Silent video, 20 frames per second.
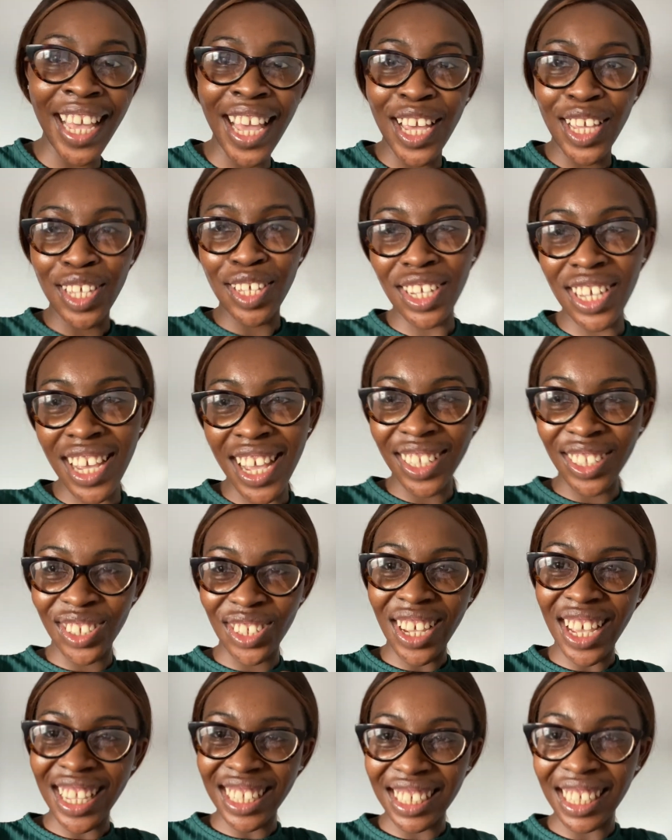you guys don't
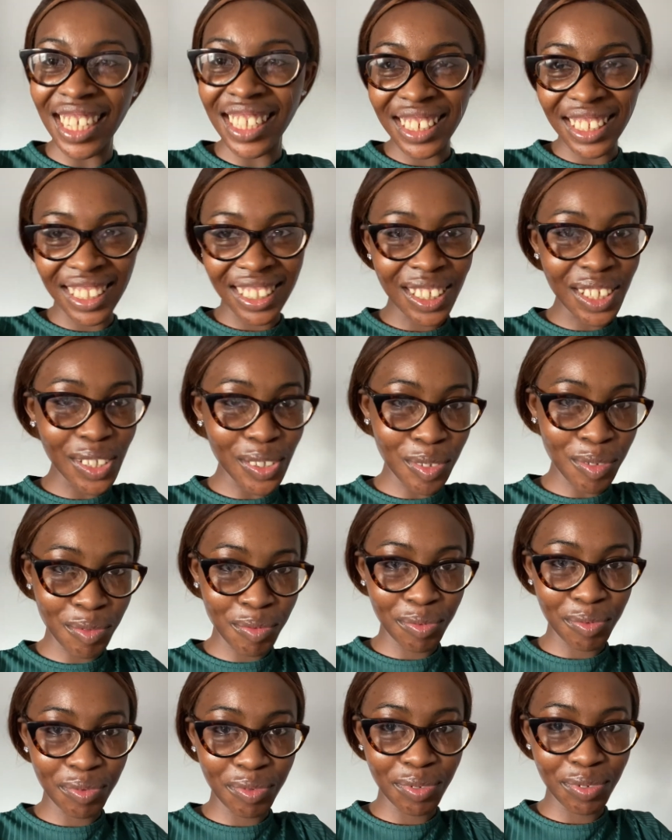answer this girl.
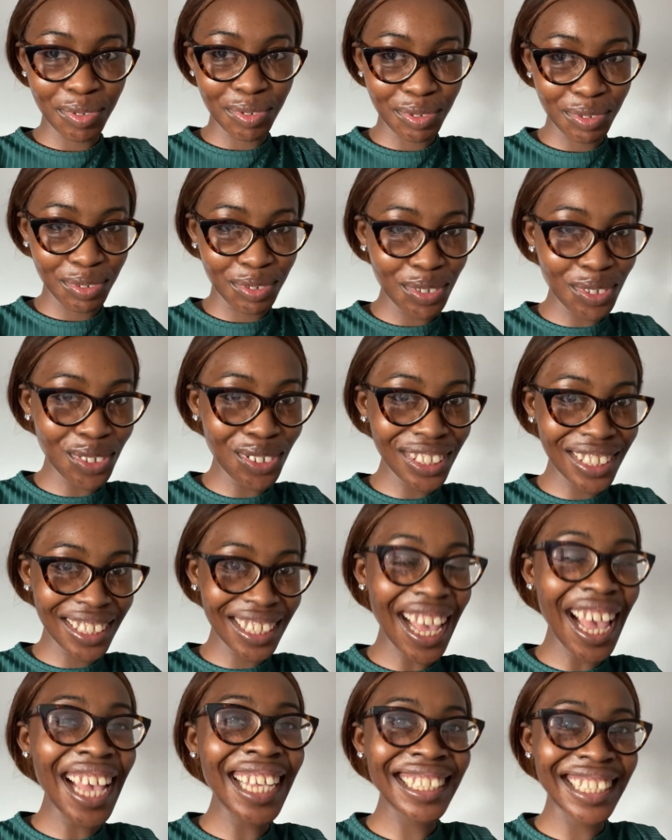Don't
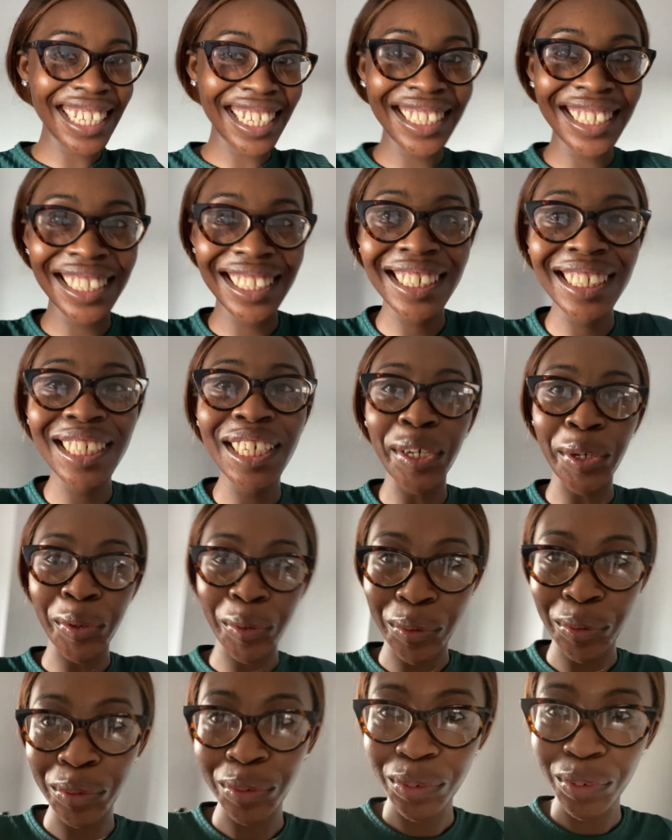answer this
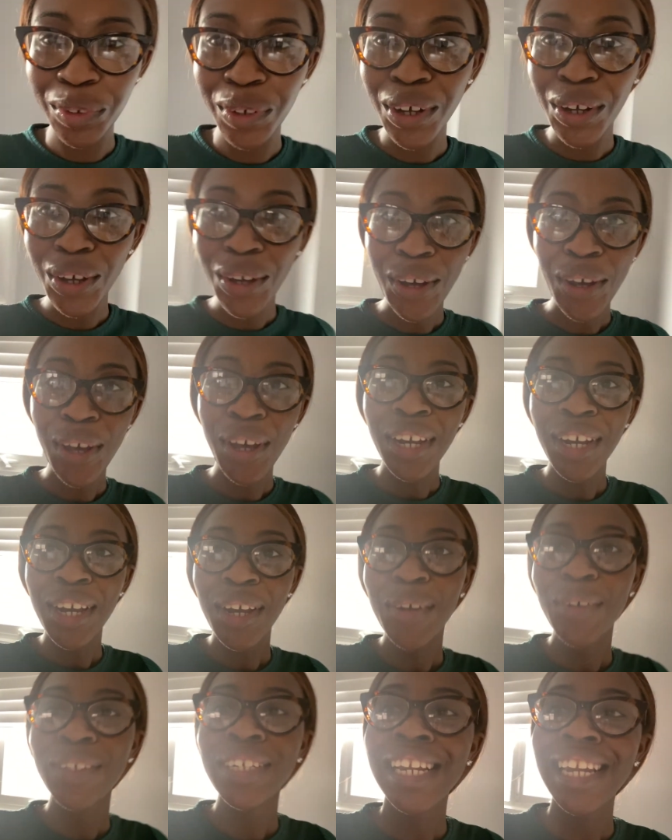girl.
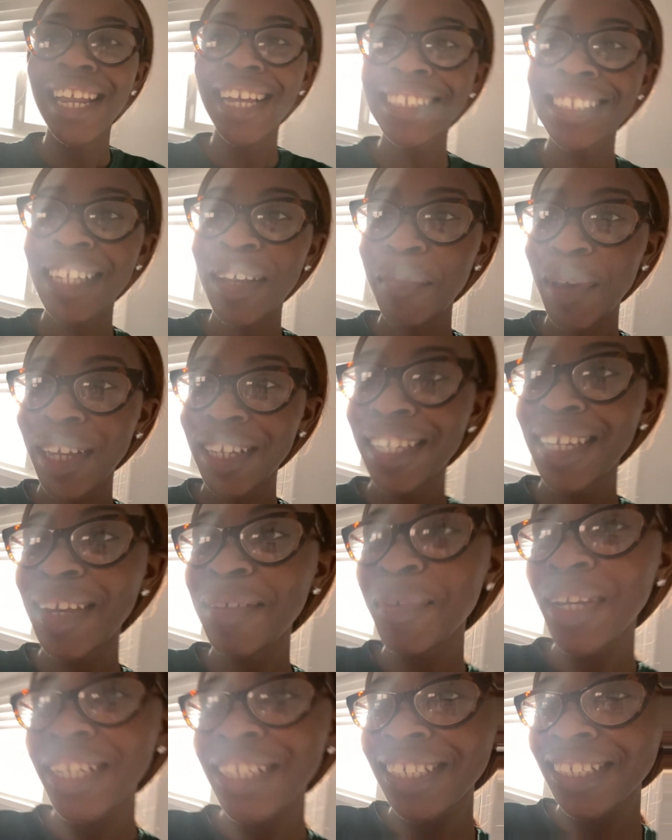The last time I came
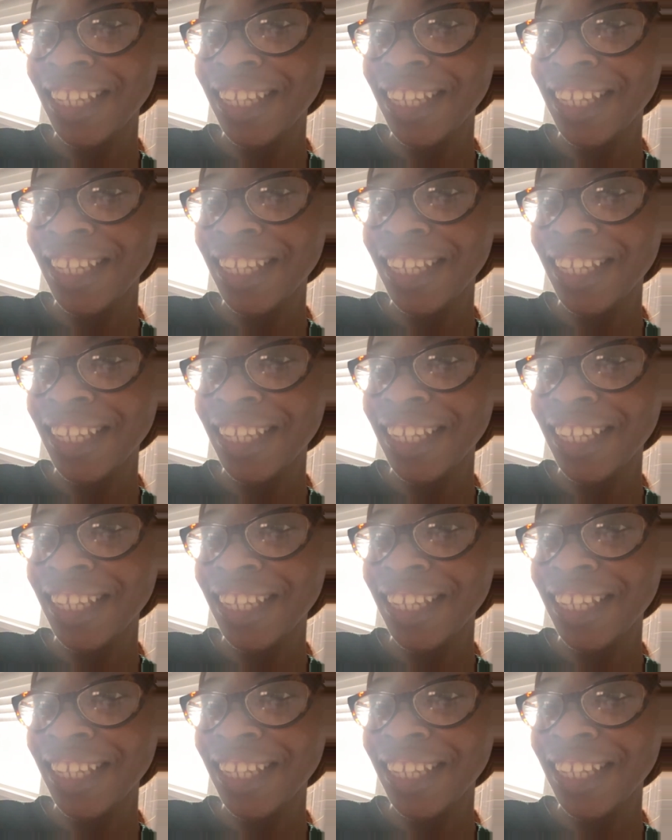here, didn't